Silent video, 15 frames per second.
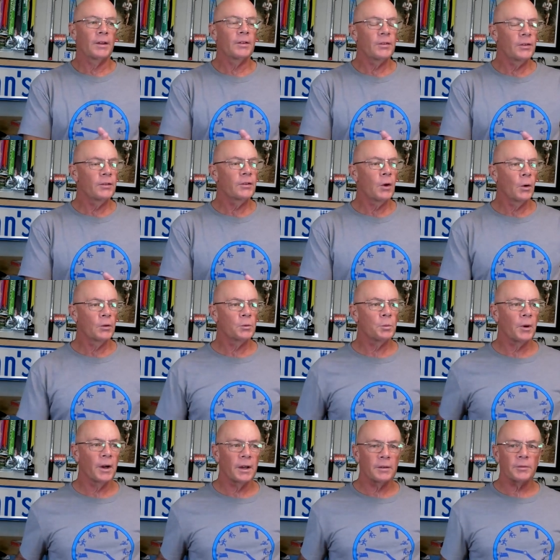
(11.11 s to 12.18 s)
this is Coach
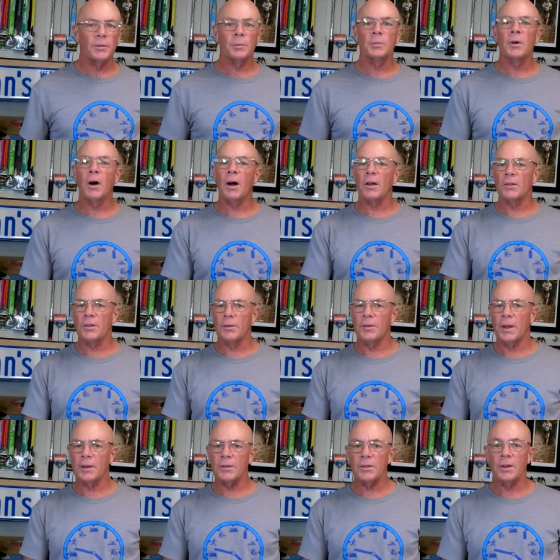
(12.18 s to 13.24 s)
Brian from Cause
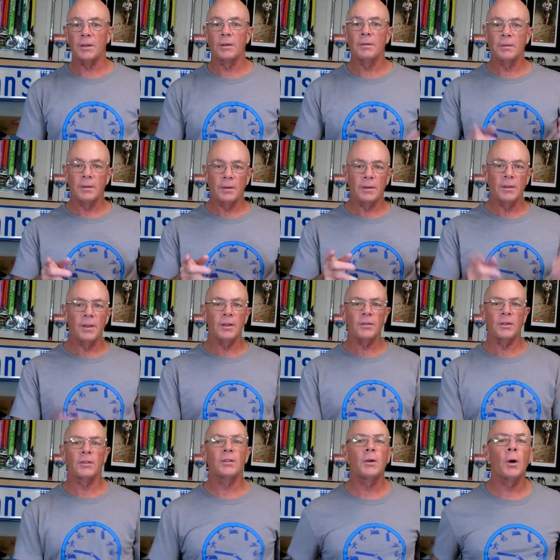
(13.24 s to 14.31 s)
Events, and
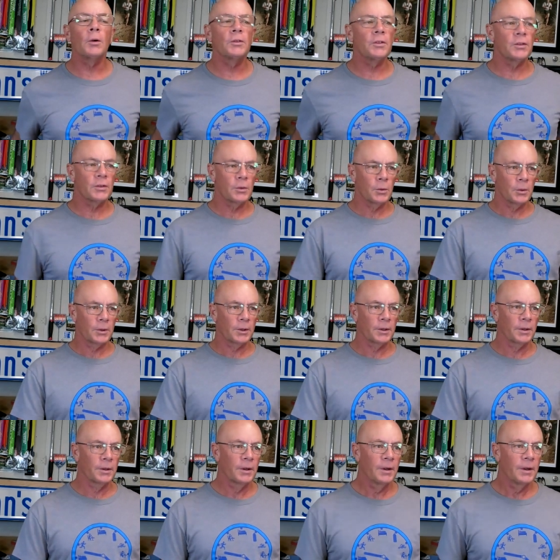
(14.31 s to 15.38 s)
this is Coach's Corner.
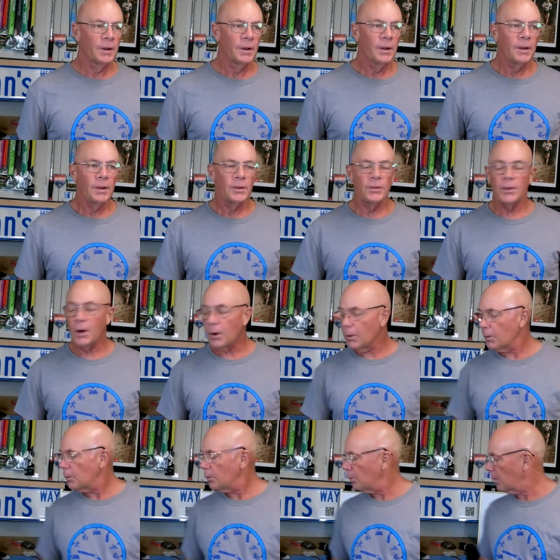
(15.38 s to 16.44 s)

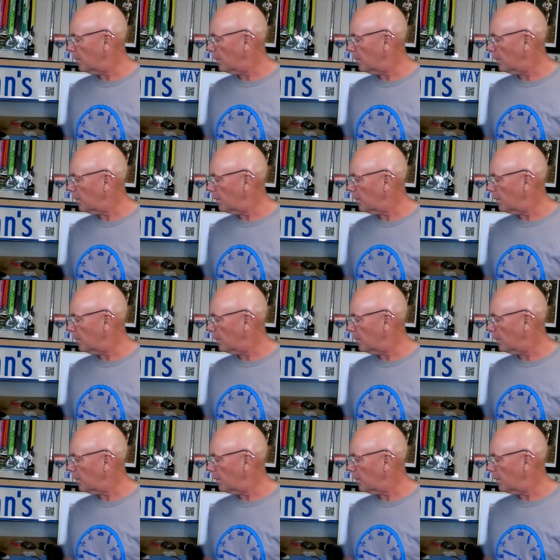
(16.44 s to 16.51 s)
So